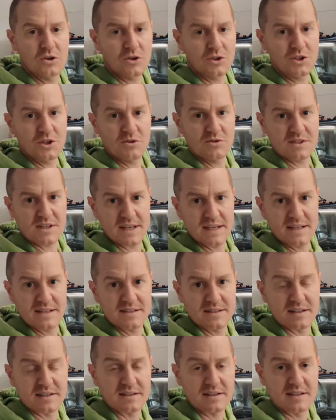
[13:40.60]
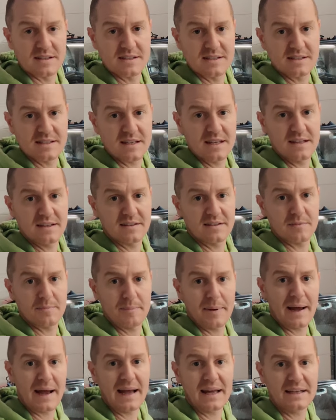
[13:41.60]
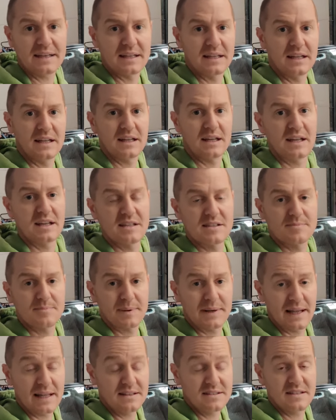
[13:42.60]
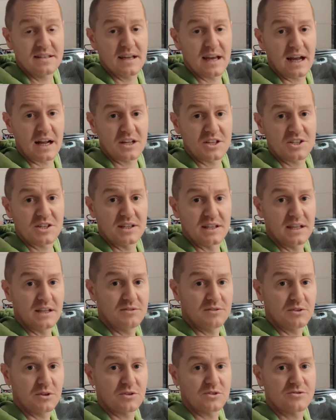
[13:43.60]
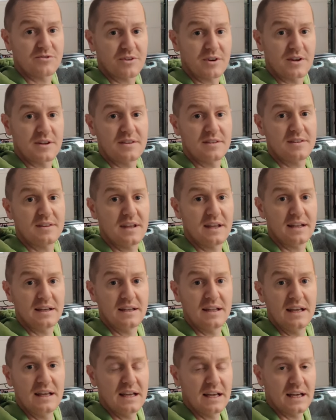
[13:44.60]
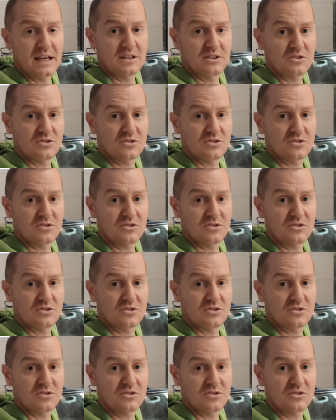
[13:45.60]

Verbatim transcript: The good news is that the seat padding is plenty actually, even though it's very thin.